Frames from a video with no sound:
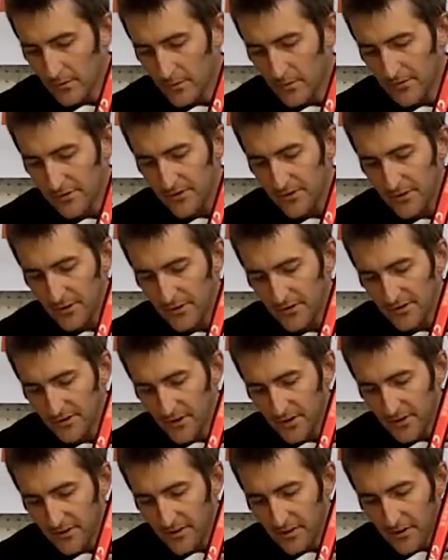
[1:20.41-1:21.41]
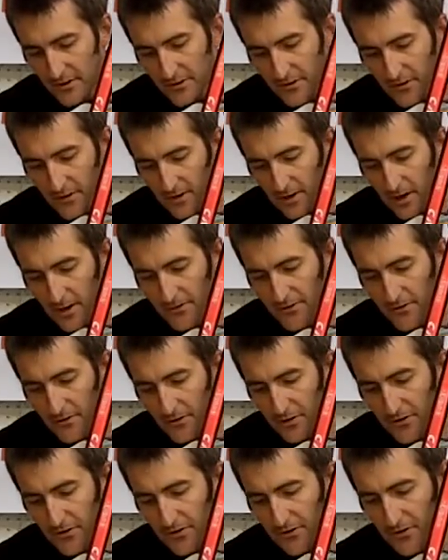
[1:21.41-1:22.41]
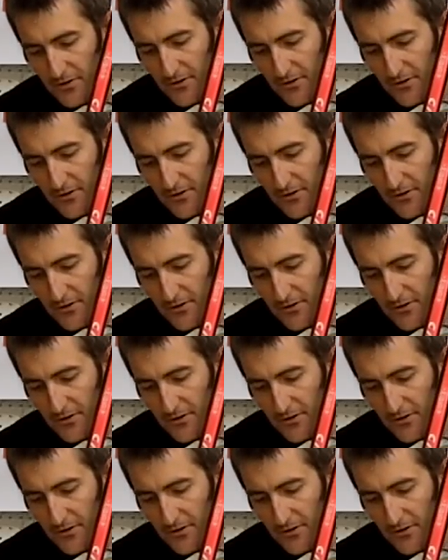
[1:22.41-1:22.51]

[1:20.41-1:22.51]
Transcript: With the new 30 liters, you can also just